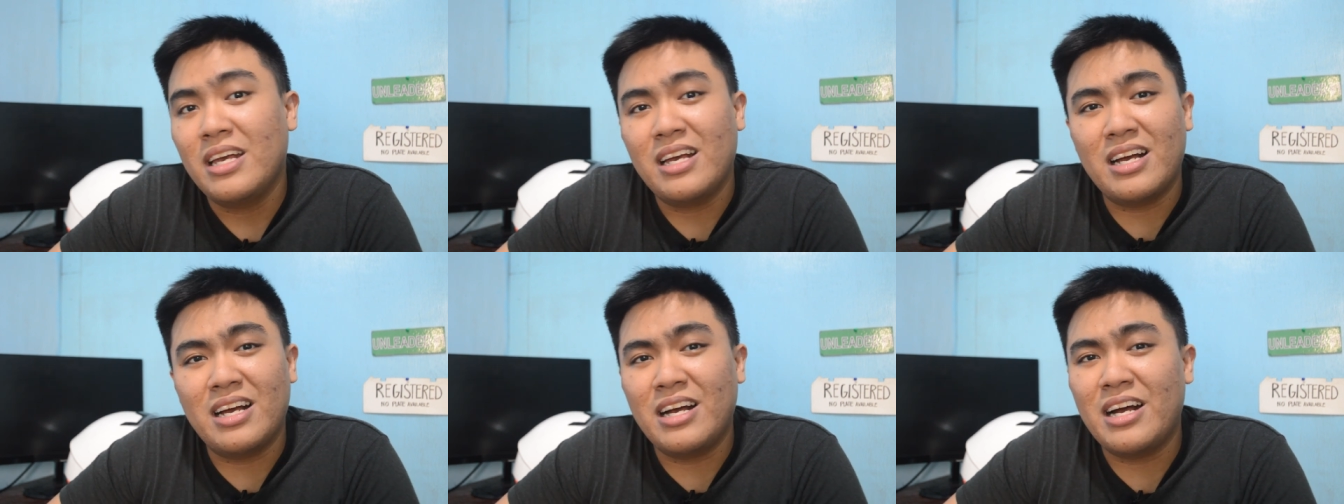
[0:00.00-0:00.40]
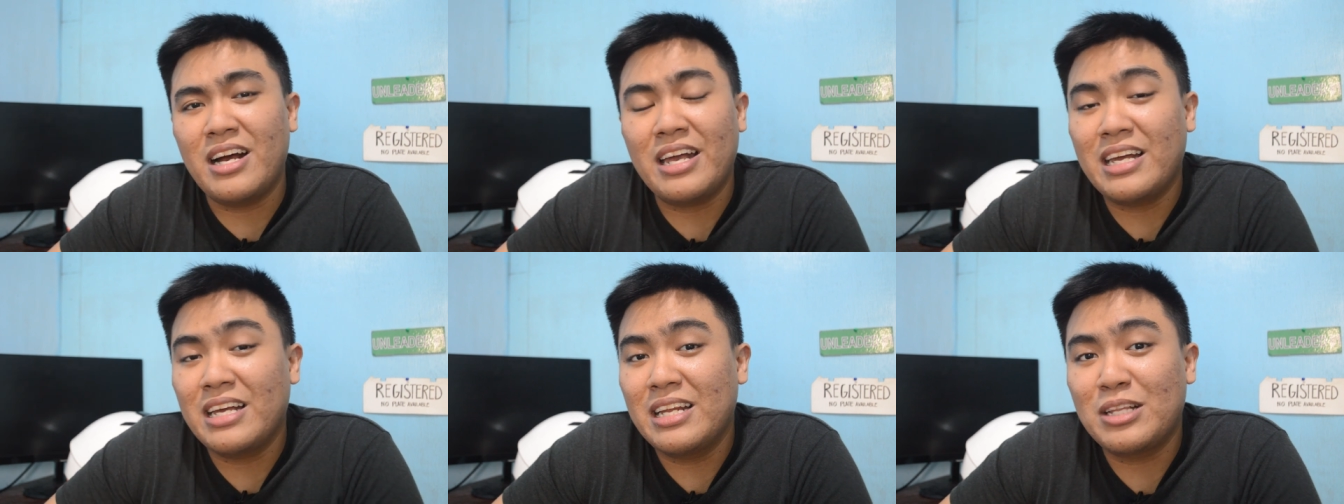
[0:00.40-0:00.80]

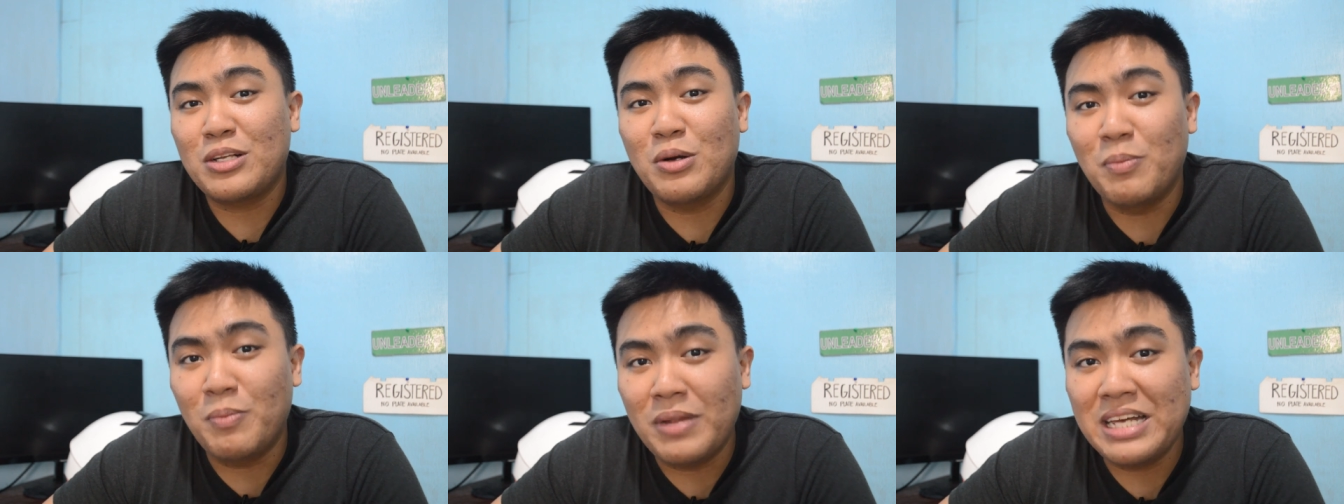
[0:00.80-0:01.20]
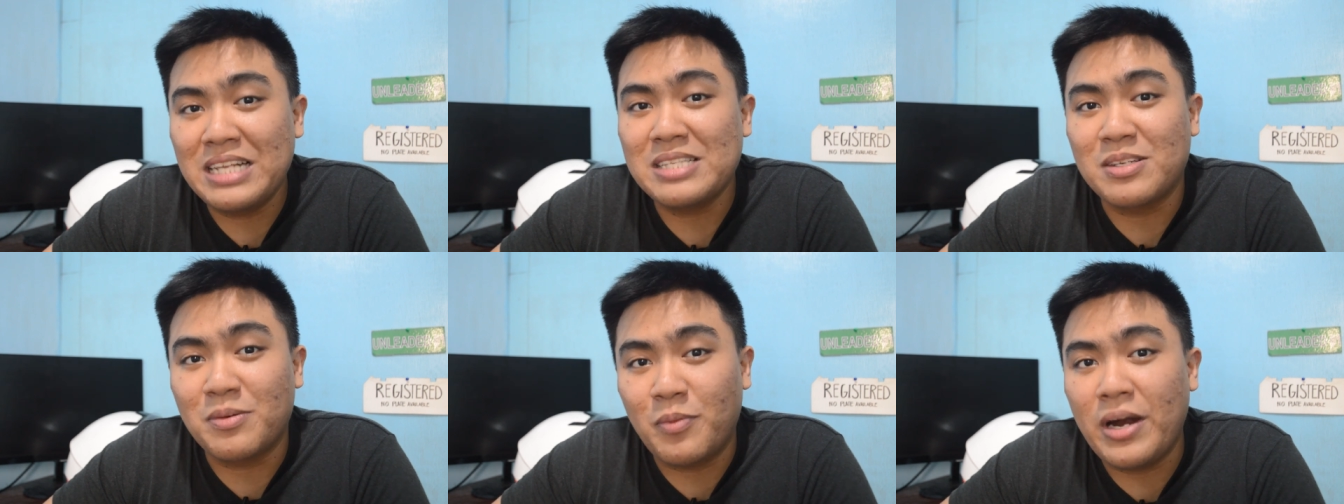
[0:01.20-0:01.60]
Uh, I cannot
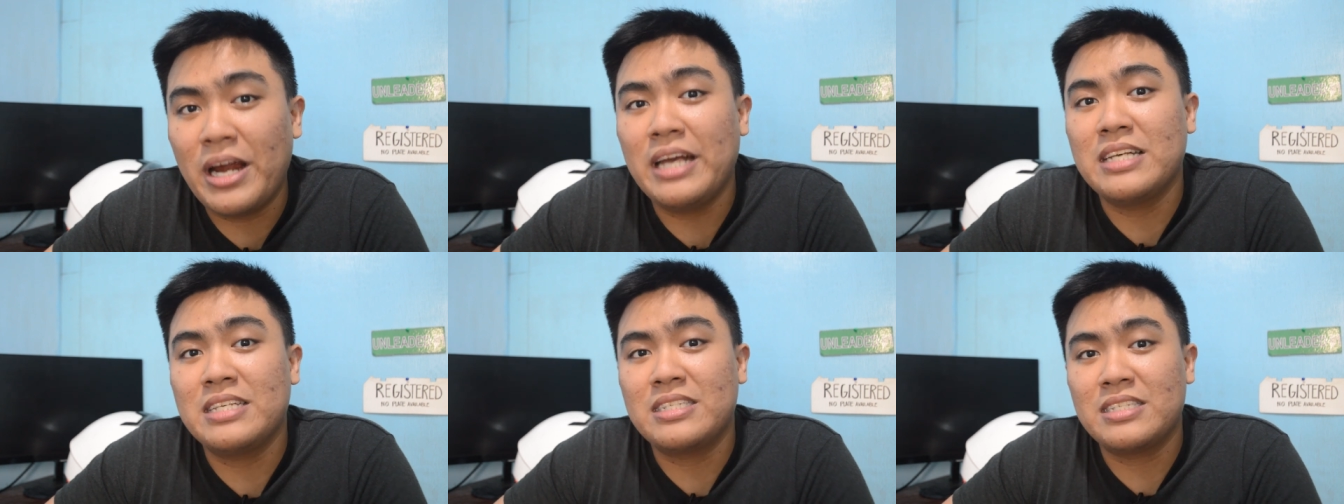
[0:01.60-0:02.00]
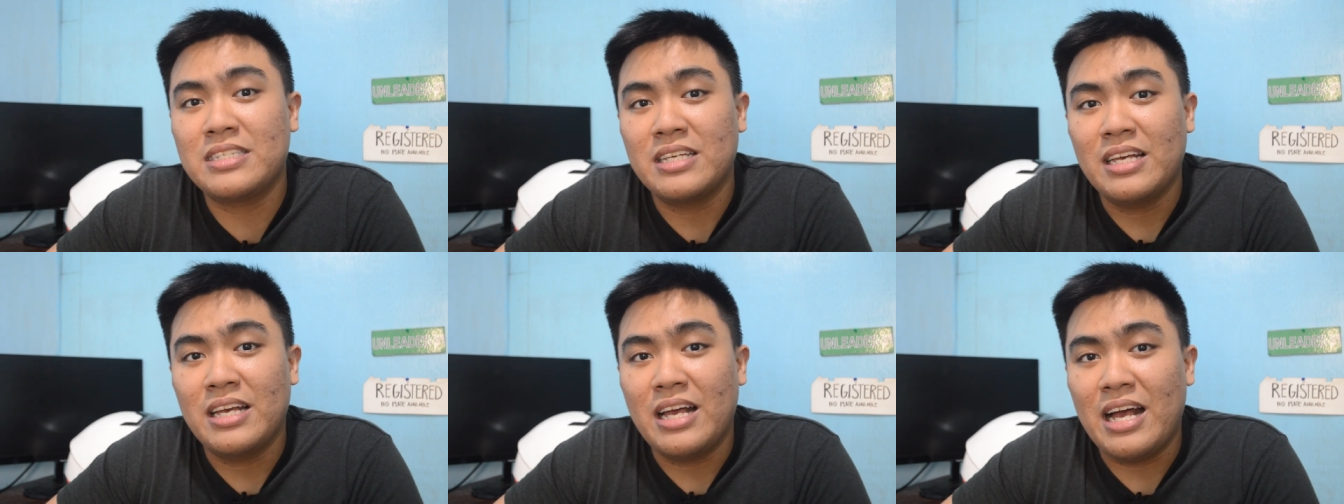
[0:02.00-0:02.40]
complain sa price.
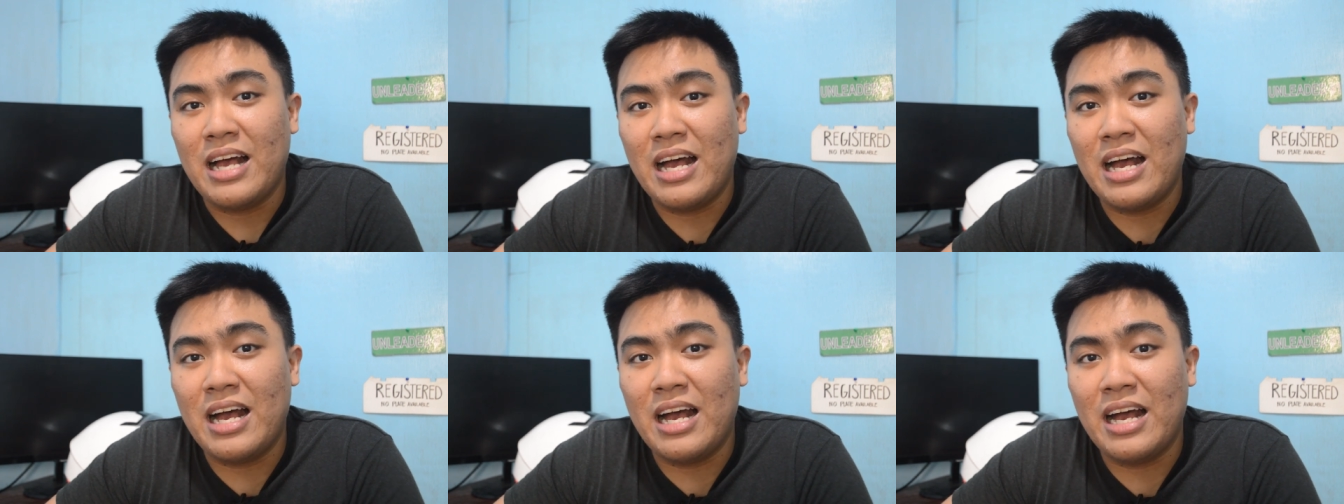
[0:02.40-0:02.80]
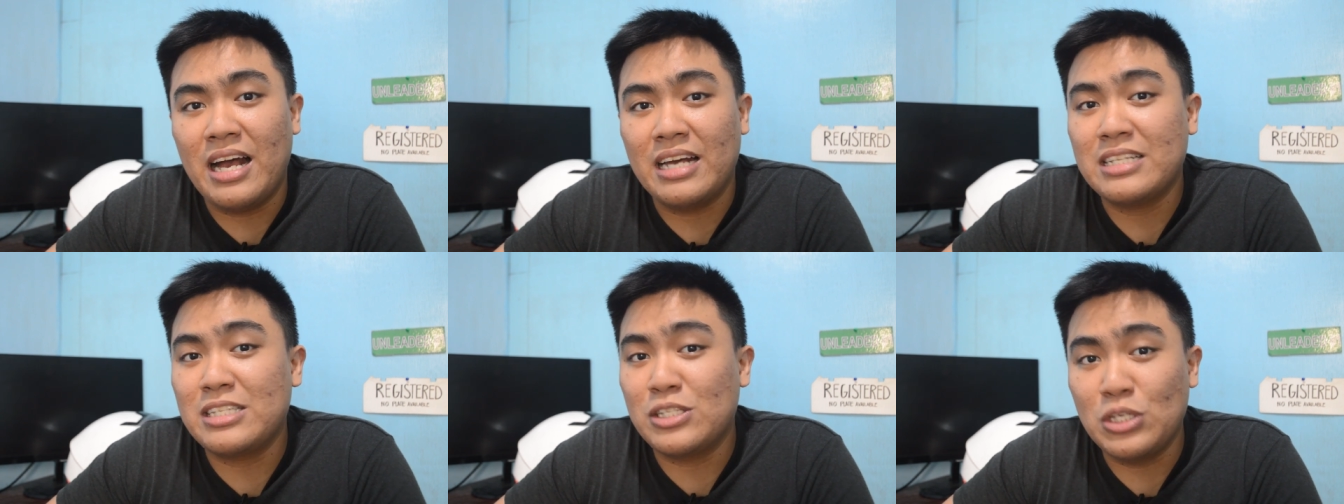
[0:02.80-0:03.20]

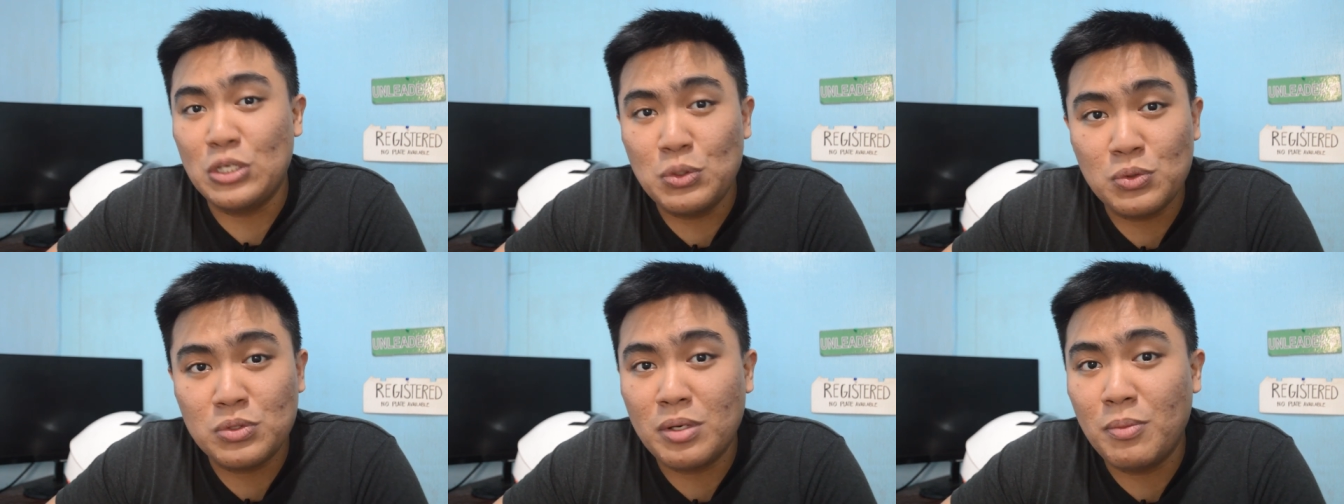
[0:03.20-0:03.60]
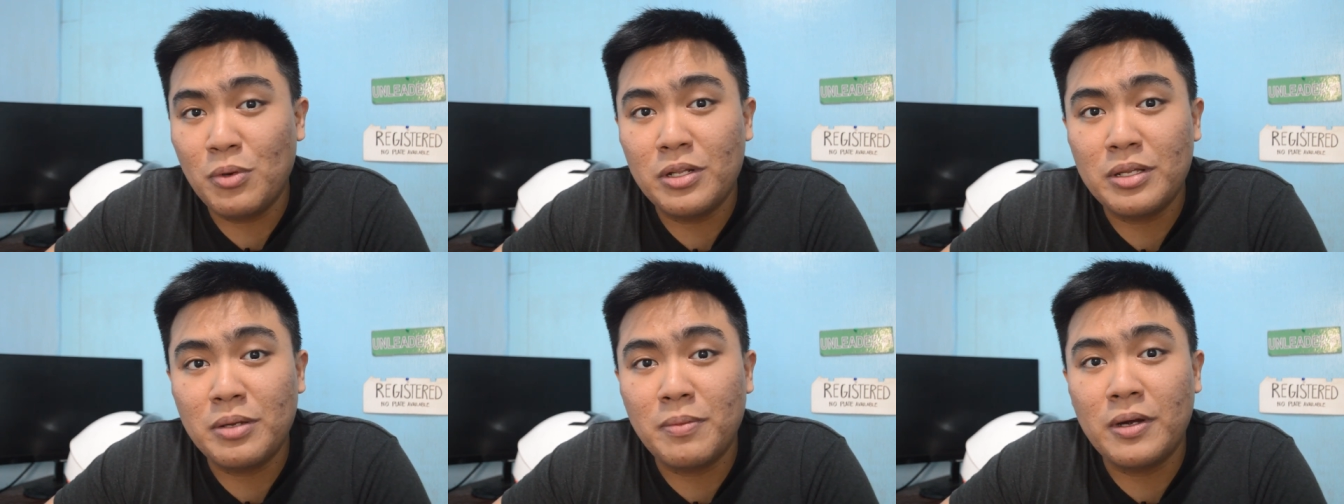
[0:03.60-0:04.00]
Uh, it's
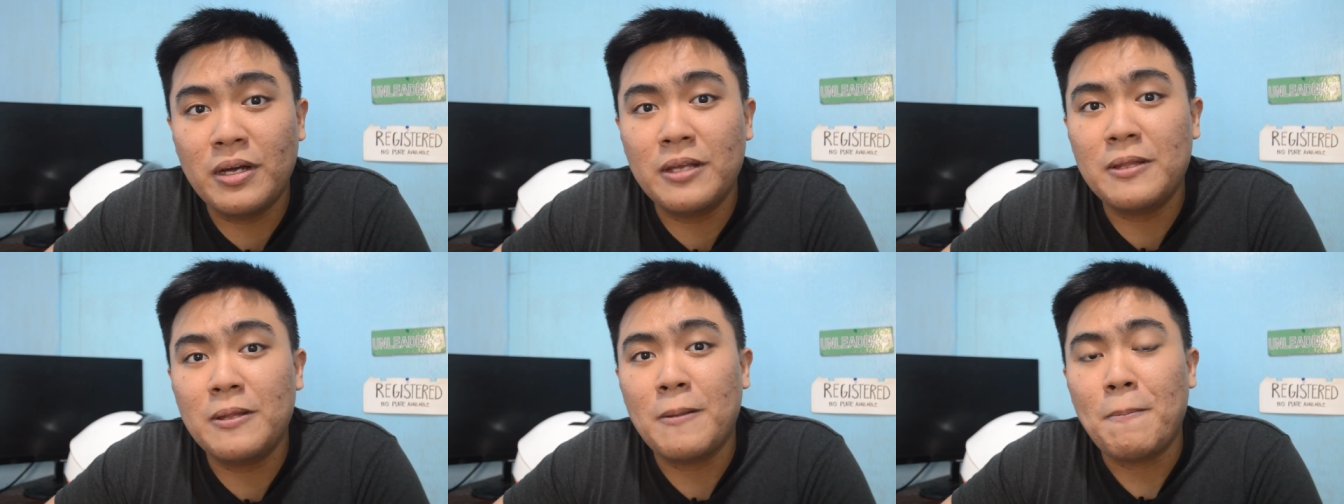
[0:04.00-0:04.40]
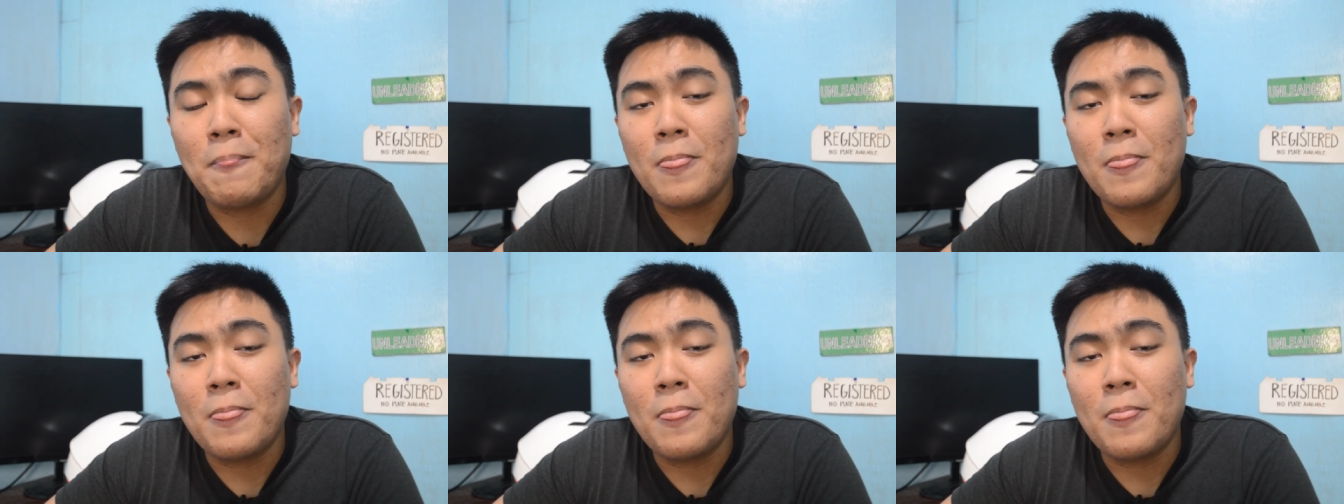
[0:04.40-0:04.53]
usable naman.